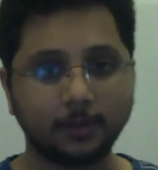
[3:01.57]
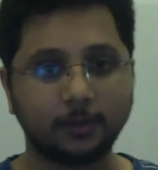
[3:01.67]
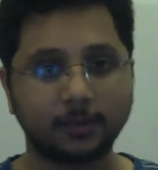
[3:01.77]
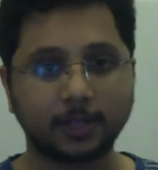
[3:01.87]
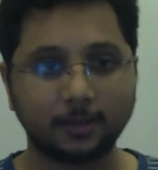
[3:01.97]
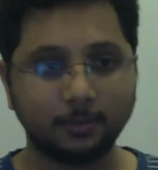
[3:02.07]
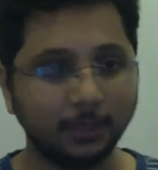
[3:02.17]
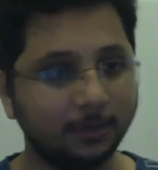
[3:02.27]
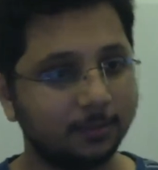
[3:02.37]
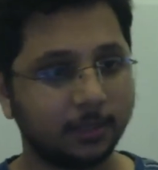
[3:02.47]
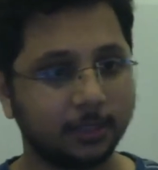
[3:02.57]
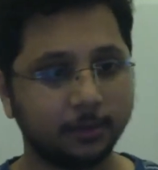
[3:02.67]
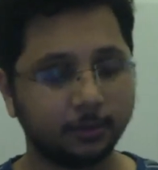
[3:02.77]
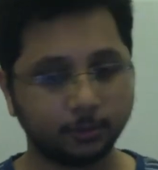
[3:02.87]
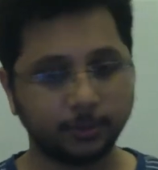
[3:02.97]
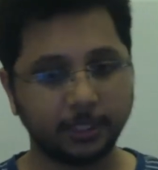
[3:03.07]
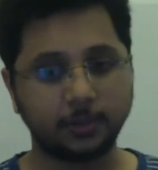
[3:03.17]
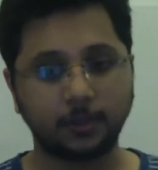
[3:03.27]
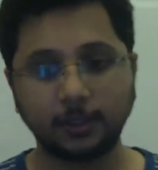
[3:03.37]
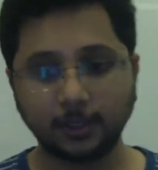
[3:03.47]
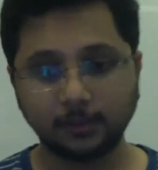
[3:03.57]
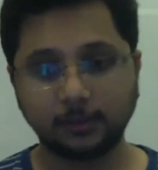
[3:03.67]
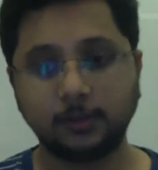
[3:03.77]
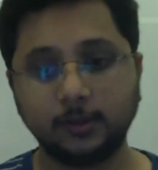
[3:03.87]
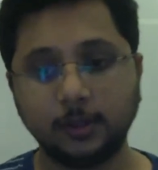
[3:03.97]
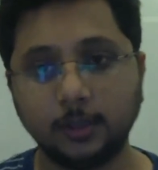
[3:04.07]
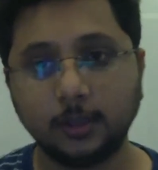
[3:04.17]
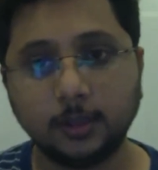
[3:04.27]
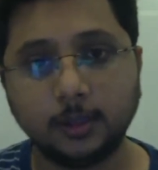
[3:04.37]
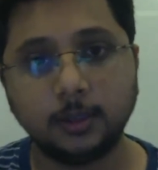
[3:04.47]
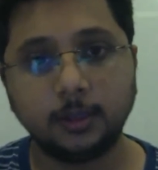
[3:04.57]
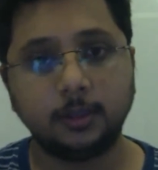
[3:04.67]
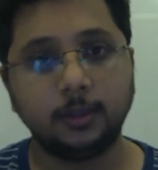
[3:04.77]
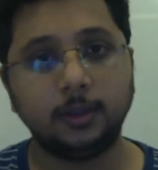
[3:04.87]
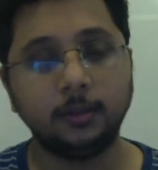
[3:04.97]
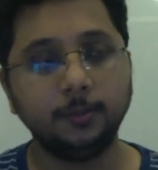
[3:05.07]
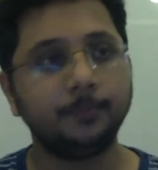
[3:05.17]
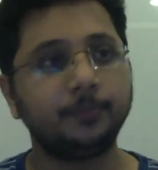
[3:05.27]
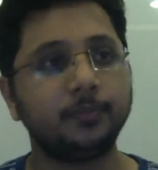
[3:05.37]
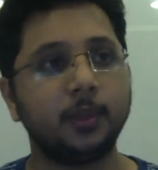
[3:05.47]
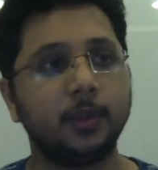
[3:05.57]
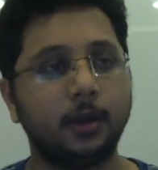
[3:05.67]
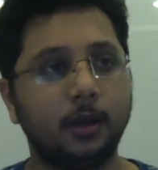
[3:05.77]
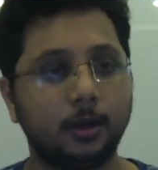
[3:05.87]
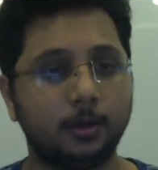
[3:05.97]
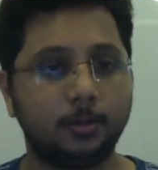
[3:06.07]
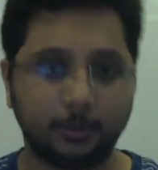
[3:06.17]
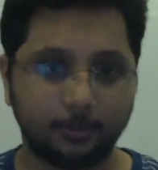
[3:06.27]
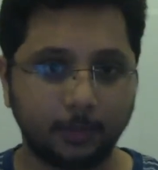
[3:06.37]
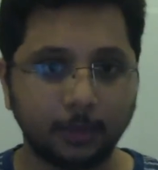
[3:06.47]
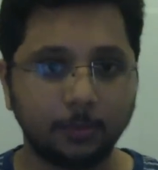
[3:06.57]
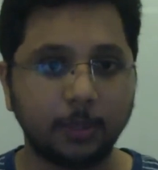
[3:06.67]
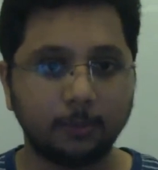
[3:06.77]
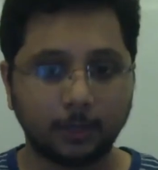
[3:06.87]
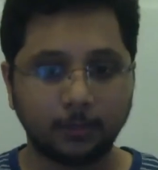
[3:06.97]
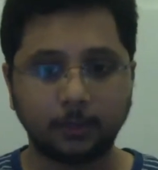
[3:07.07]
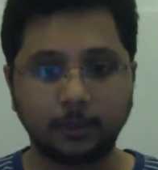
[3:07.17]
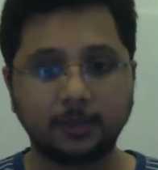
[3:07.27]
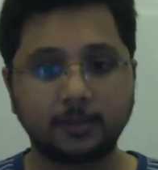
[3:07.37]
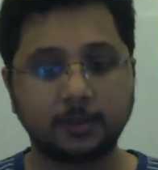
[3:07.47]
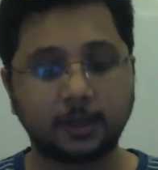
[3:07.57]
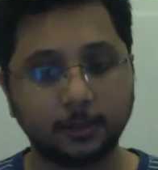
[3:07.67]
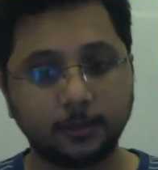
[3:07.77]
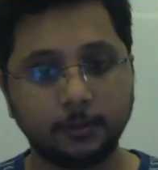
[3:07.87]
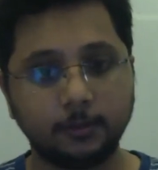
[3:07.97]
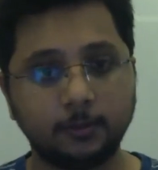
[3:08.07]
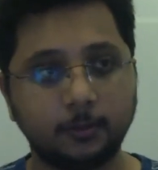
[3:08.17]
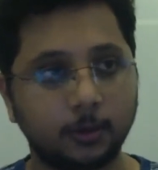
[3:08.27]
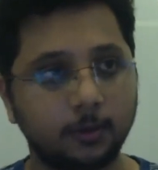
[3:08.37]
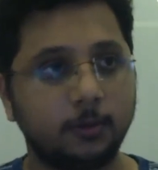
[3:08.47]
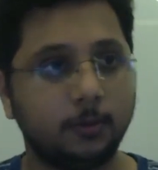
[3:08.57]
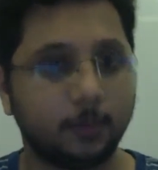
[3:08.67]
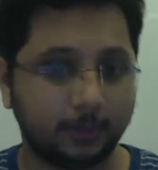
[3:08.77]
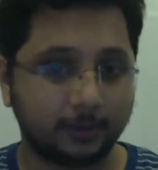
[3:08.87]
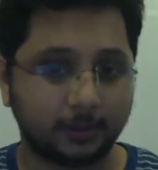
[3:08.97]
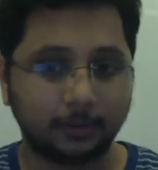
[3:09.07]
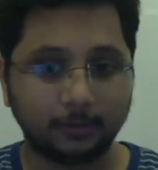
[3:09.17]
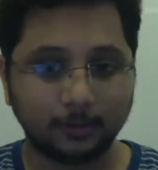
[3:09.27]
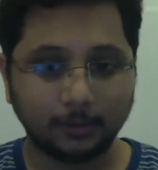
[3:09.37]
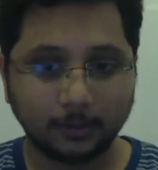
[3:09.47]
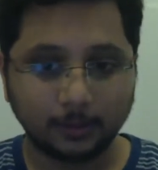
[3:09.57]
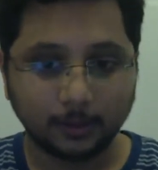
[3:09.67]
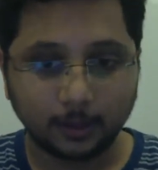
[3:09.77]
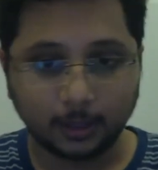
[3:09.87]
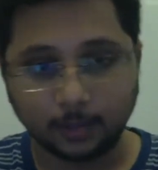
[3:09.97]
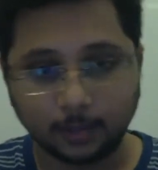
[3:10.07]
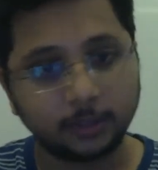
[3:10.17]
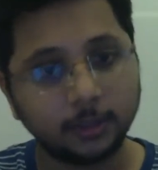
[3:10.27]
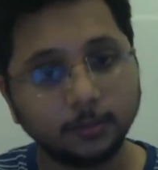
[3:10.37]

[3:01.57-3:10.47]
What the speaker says: org admin, Mario, to be joining us here. But in the meanwhile, we could get started on what stuff sorted